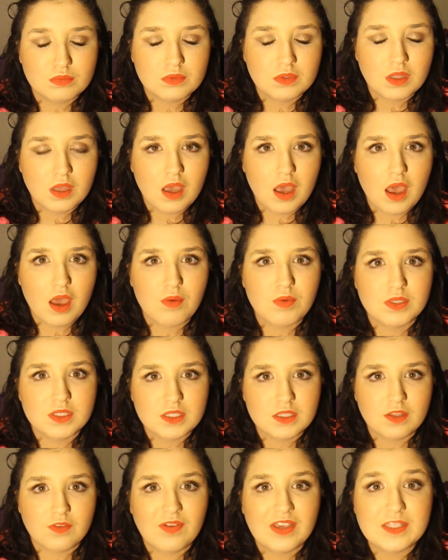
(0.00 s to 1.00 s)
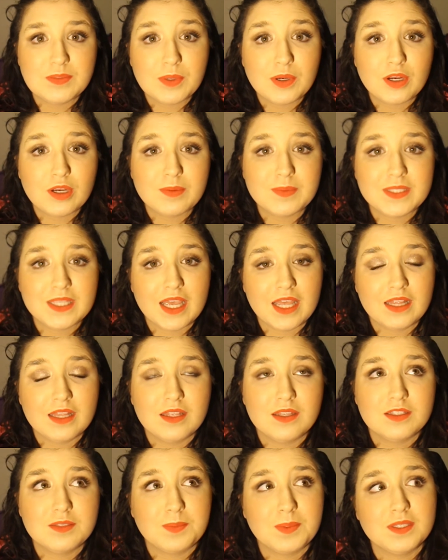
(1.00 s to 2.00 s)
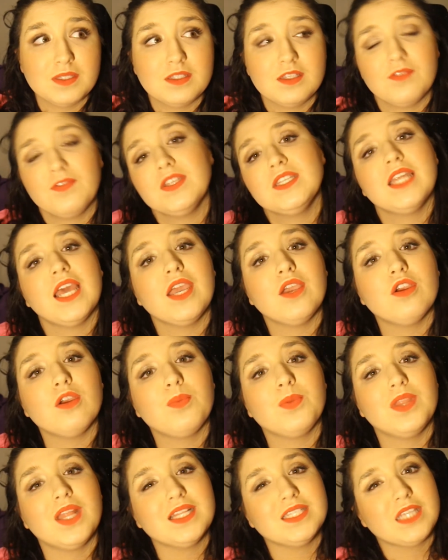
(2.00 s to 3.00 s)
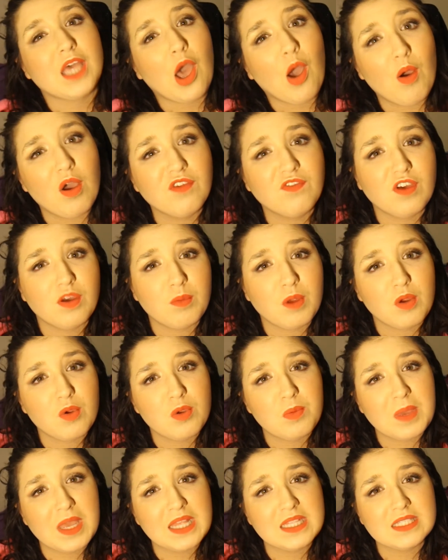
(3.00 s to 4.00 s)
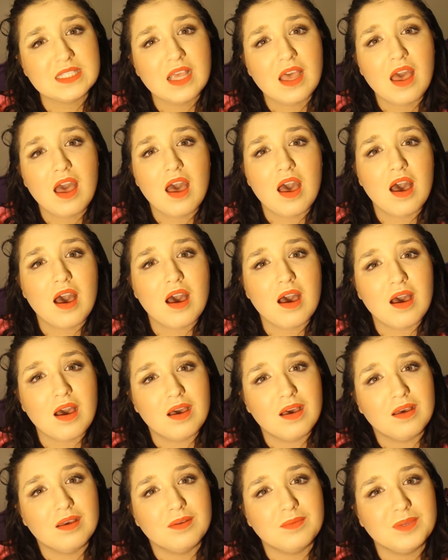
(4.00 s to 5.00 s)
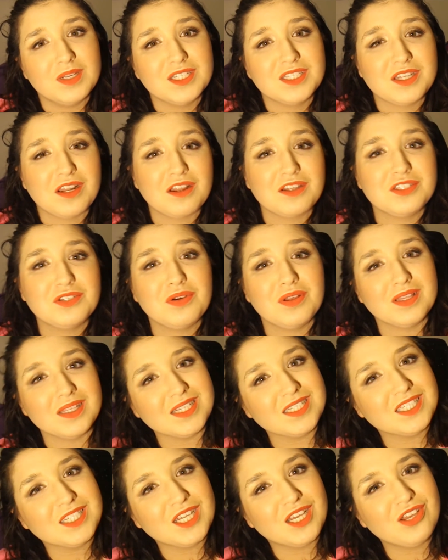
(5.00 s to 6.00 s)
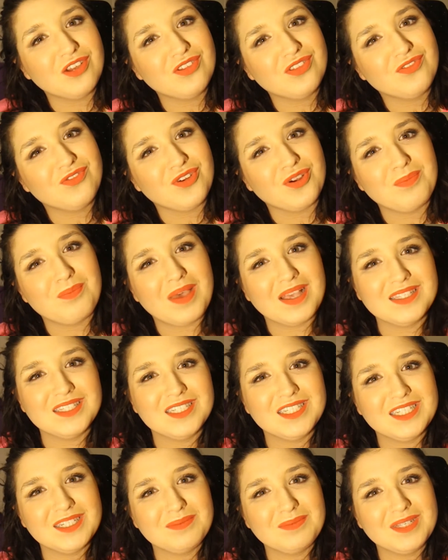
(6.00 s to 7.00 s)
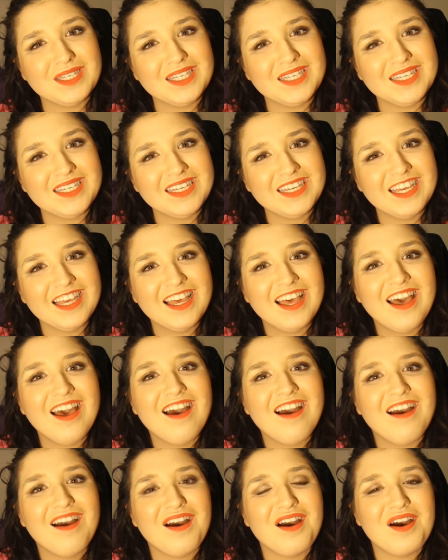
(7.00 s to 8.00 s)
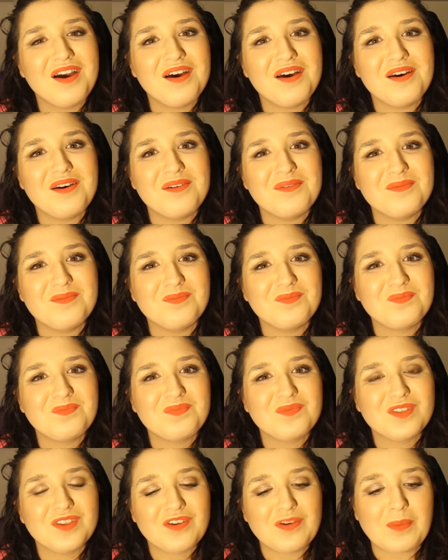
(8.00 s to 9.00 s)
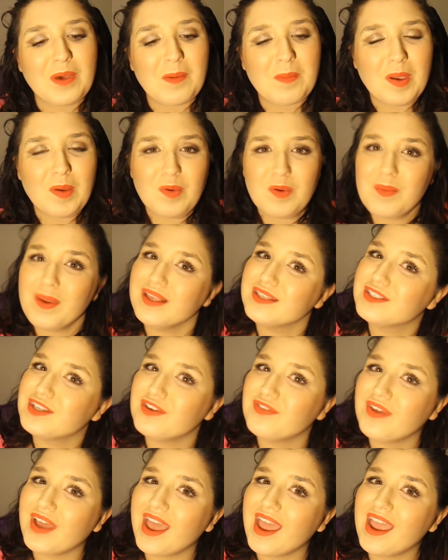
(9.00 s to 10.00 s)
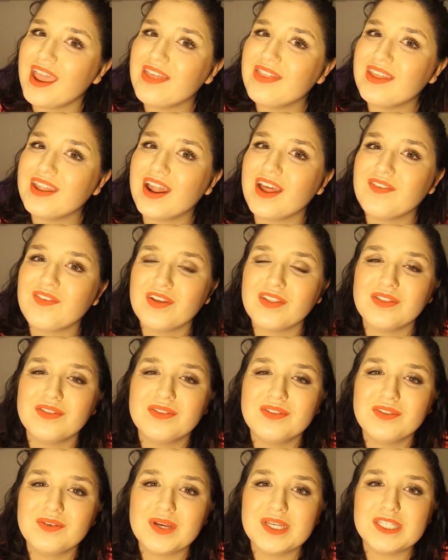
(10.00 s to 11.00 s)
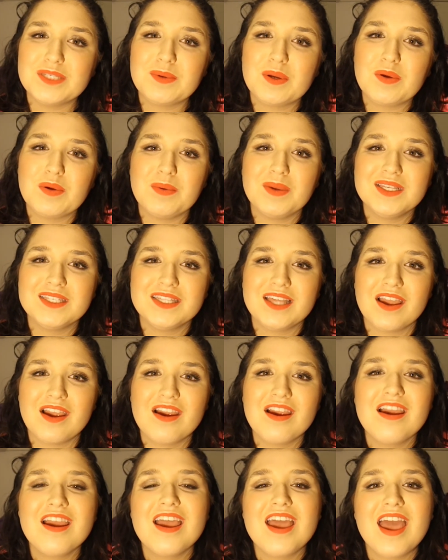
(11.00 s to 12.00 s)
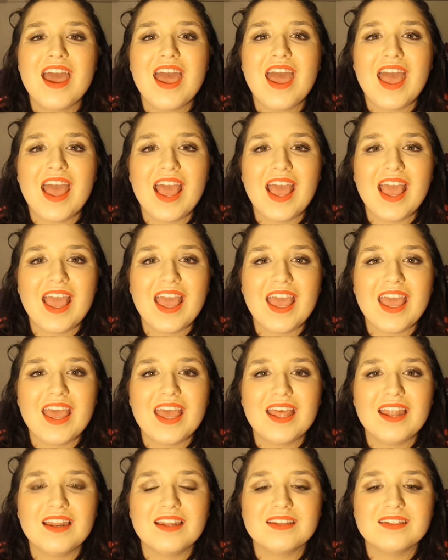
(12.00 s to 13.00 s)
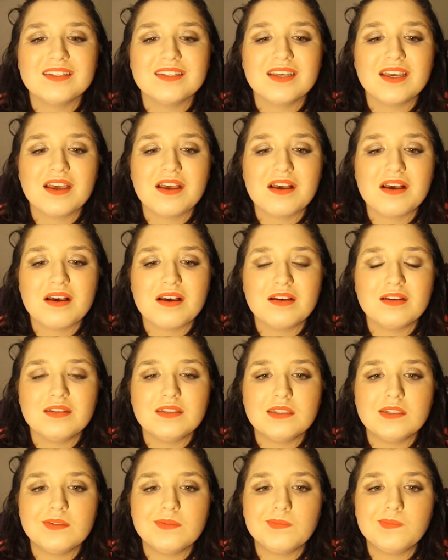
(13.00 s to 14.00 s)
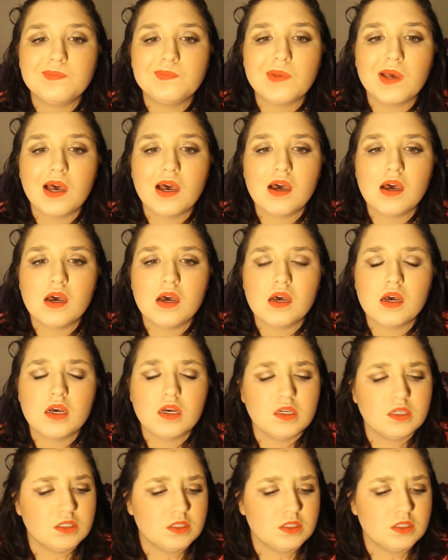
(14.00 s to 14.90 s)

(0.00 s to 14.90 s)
I was in the Facebook groups and the specific date group, and that's how I found my roommates. Shout out to Alicia for messaging me about my roommate survey, and then I found the rest of my roommates there. And what